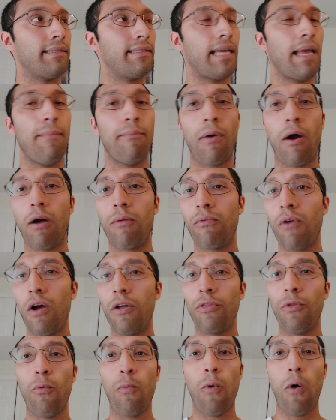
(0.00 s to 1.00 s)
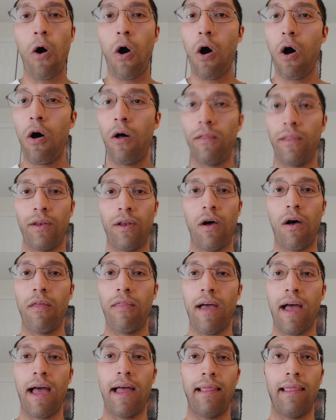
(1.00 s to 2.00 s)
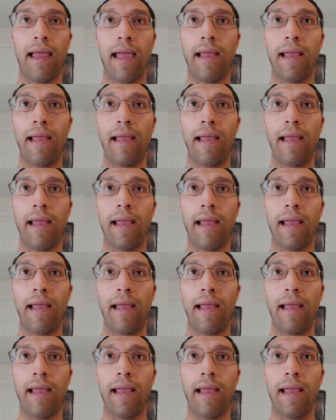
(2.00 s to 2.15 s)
Saint Barbara on the wall and all that.